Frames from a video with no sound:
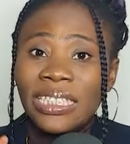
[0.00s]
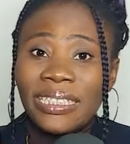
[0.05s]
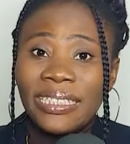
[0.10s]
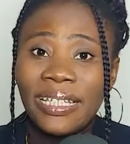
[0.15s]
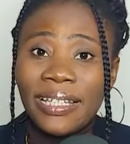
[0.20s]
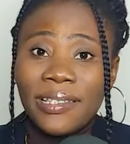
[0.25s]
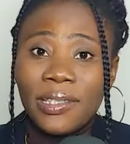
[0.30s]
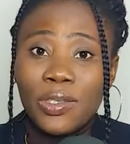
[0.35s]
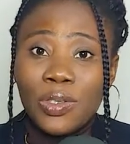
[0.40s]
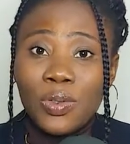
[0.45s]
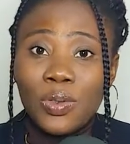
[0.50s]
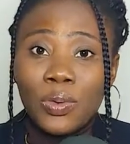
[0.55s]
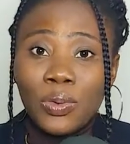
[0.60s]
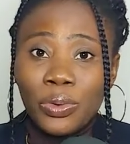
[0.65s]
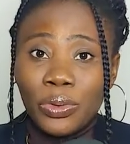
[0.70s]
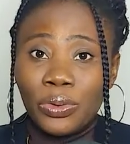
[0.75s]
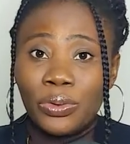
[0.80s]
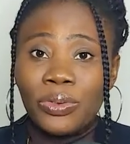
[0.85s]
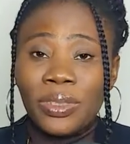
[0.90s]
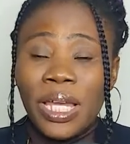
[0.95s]

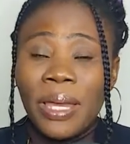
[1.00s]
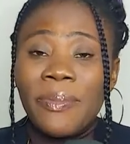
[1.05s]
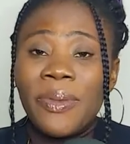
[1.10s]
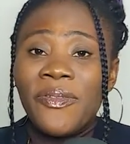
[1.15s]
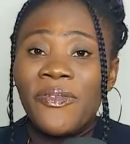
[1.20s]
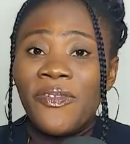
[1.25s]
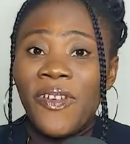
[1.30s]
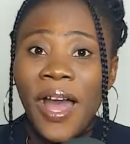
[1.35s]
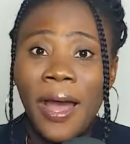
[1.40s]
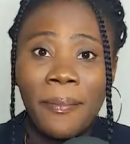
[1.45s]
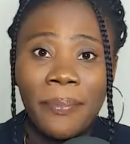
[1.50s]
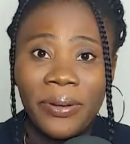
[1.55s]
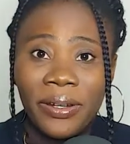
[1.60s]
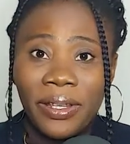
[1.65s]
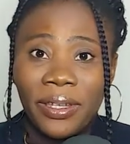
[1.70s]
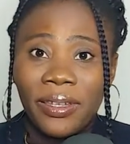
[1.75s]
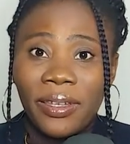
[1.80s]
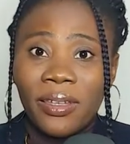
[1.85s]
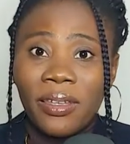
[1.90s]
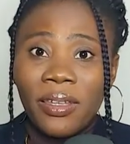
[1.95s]
Tessuto. Now be
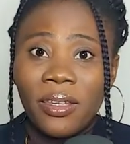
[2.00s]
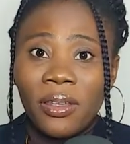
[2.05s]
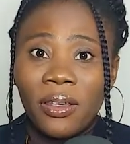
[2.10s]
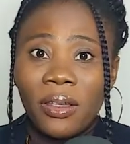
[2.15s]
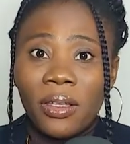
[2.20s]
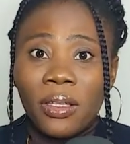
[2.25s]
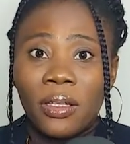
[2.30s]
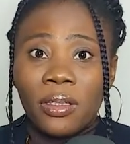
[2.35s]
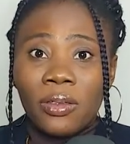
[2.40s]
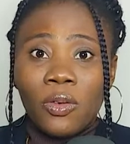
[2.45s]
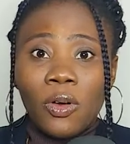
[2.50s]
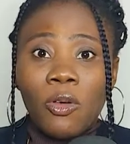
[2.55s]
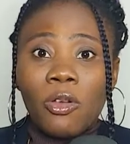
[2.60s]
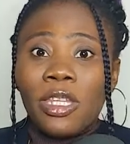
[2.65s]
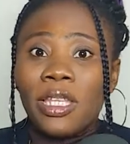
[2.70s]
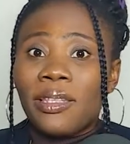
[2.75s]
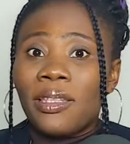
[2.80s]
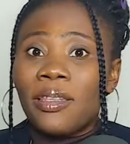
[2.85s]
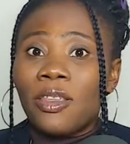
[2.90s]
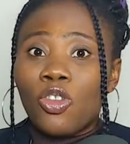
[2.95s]
fabric. The one where
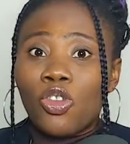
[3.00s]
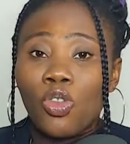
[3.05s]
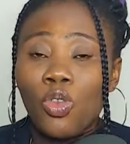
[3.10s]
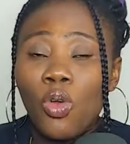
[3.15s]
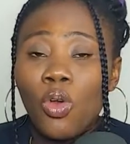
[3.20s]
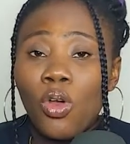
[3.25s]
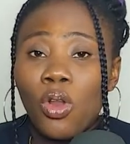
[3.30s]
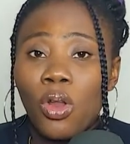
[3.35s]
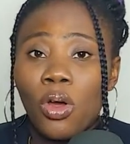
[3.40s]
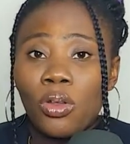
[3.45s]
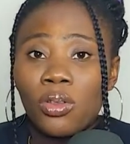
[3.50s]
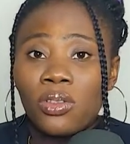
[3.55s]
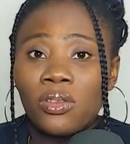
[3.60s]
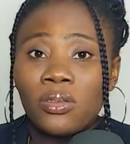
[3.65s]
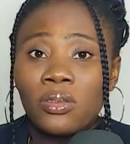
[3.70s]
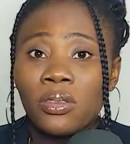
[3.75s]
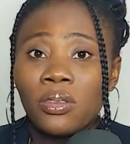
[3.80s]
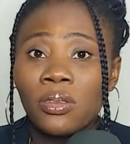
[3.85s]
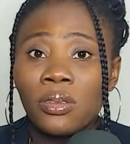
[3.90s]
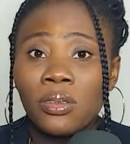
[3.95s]
they say they sew cloth.
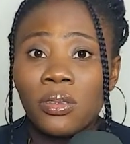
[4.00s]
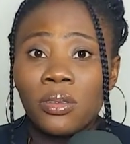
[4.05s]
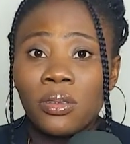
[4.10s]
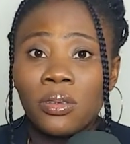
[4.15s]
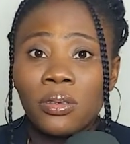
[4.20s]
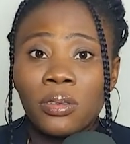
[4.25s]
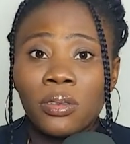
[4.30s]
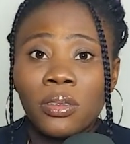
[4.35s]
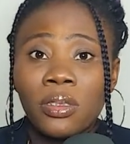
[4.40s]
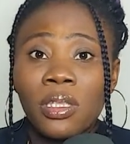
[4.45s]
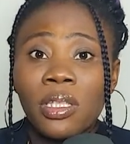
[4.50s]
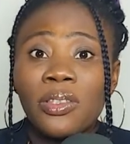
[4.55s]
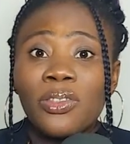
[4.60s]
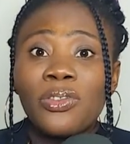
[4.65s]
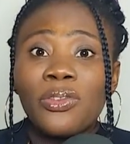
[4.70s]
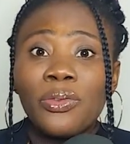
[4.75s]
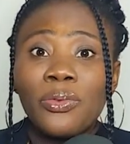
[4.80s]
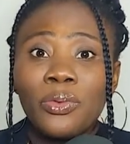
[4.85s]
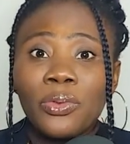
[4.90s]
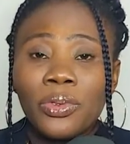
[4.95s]

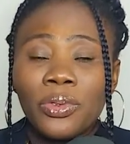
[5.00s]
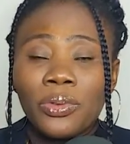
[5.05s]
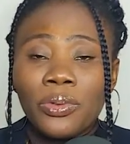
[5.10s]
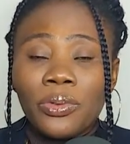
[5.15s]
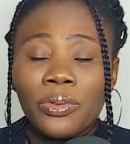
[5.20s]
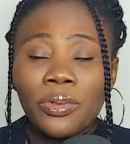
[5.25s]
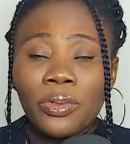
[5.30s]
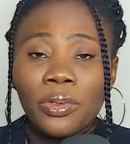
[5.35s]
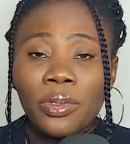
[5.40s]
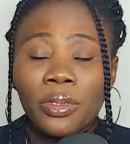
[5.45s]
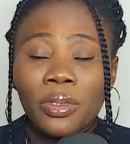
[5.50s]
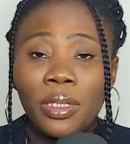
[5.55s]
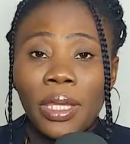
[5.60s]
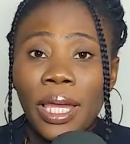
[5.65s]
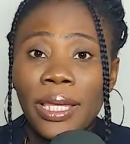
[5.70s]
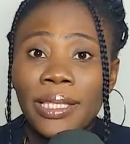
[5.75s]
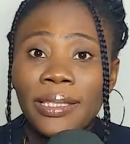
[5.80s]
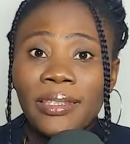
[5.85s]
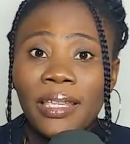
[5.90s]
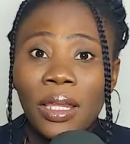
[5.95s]
Tessuto. Now
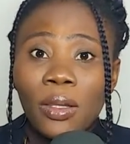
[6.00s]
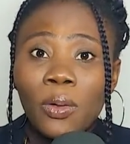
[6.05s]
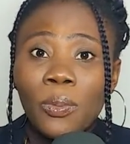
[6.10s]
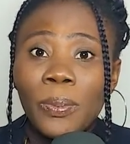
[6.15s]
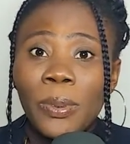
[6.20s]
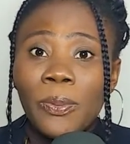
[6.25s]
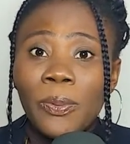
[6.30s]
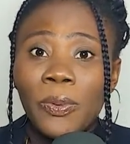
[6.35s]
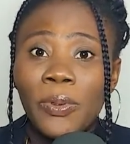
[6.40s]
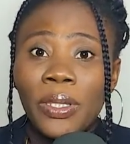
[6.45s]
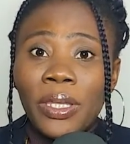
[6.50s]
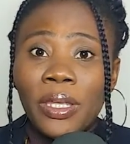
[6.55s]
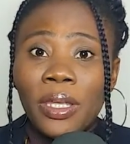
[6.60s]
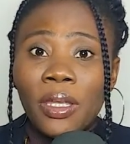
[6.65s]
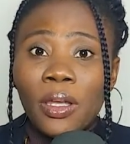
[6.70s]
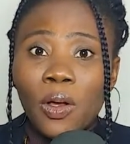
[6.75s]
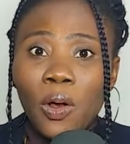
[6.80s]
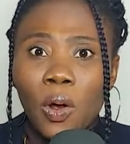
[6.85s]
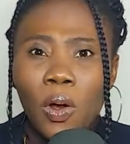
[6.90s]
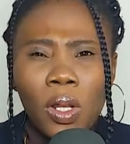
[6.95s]
Italo people they
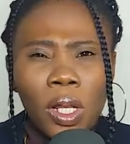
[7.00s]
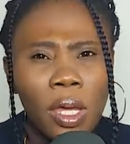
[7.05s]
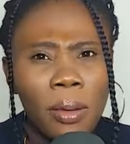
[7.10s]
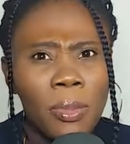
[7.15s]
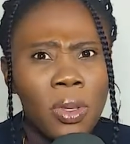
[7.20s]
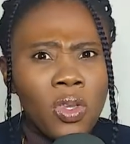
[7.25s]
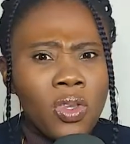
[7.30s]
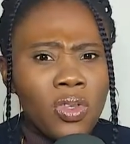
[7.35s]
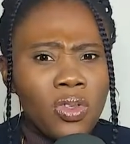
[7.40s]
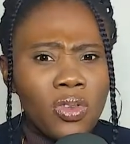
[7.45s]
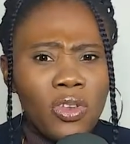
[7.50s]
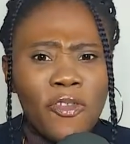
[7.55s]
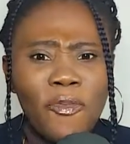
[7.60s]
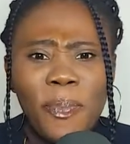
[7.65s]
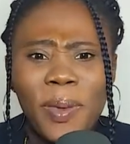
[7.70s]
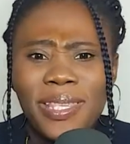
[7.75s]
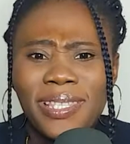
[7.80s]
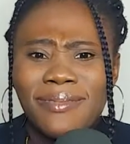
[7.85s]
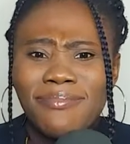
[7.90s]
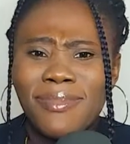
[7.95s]
call them. So if
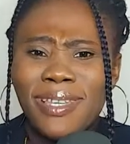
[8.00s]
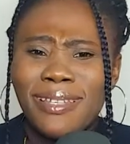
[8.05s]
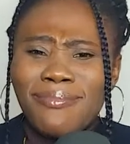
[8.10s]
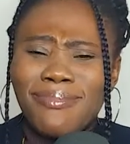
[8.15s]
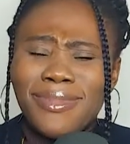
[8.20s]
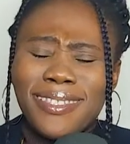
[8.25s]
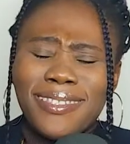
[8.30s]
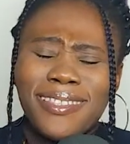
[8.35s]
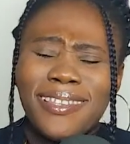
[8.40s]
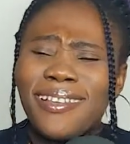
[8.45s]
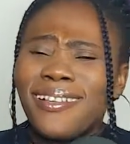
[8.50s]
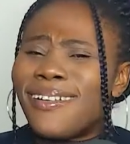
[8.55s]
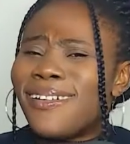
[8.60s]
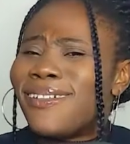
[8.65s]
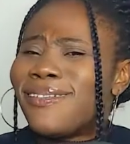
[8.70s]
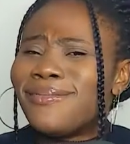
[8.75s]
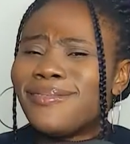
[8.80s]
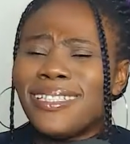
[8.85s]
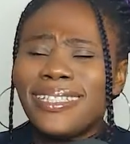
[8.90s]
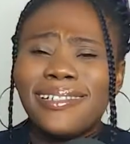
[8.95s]
person make mistake,
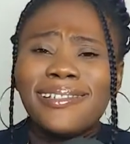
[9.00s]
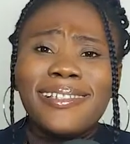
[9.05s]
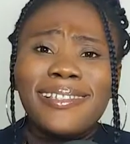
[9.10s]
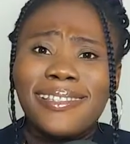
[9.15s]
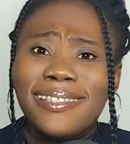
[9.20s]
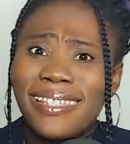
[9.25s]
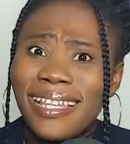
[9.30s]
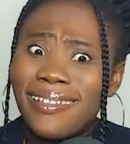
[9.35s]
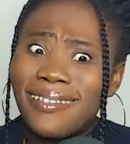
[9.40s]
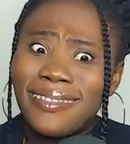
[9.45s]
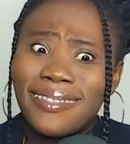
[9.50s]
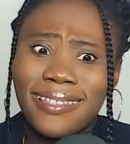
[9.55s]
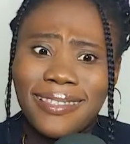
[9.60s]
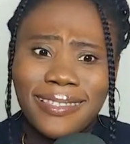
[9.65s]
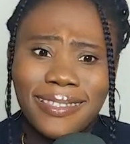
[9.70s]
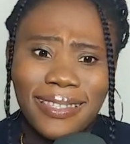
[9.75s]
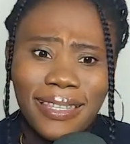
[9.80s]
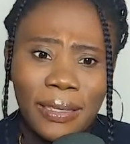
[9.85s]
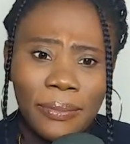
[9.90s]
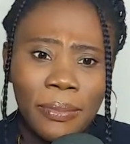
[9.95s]
they really sound the
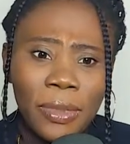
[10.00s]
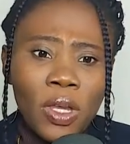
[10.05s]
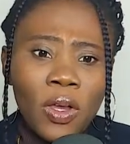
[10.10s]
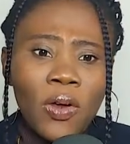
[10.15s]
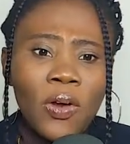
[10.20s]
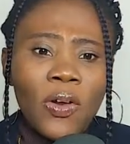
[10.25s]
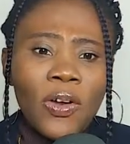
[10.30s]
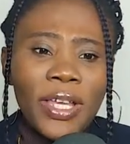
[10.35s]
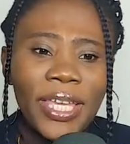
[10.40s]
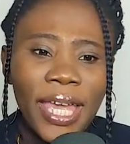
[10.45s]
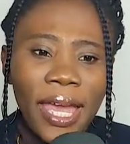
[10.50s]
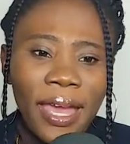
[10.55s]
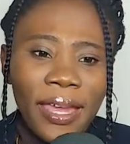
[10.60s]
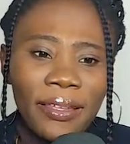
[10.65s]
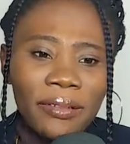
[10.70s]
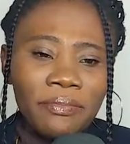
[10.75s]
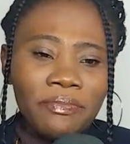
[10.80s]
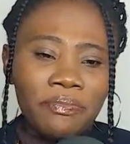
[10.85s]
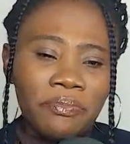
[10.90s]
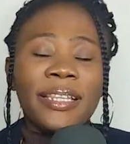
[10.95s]
same.
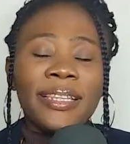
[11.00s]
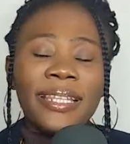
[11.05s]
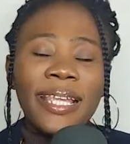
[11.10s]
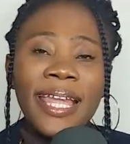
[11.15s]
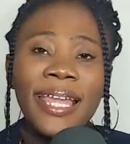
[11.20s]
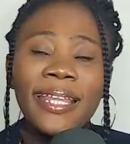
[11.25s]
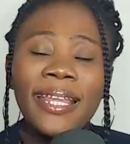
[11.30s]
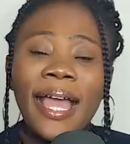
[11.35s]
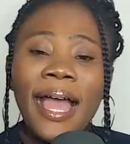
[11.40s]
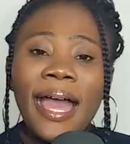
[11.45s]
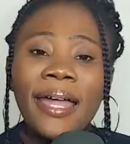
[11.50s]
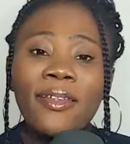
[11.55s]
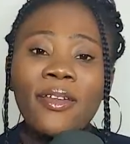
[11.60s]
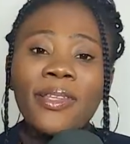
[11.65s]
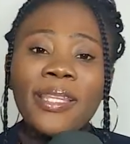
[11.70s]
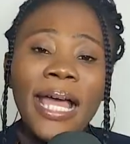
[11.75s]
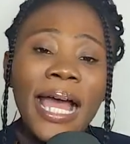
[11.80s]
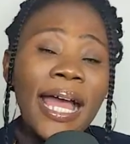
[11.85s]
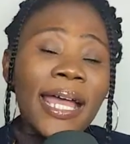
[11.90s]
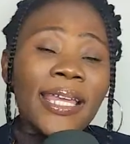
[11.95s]
Okay. Then
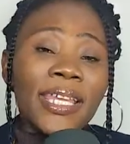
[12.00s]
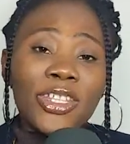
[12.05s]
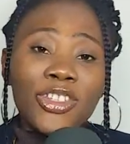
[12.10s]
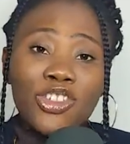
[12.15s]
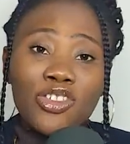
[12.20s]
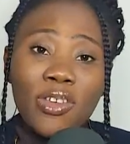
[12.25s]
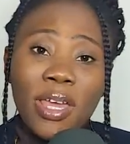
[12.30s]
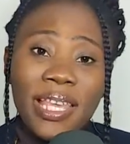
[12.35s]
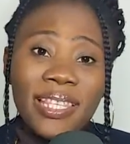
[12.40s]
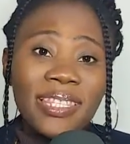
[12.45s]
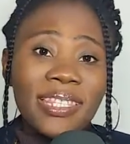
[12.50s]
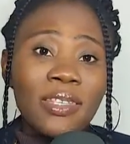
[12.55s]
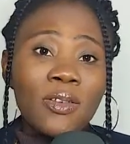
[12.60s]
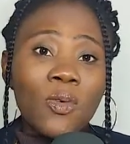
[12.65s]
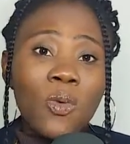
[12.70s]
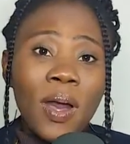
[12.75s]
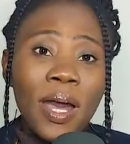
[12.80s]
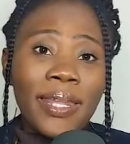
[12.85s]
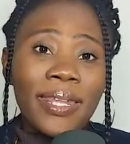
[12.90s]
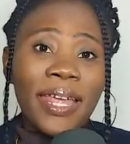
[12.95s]
another interesting one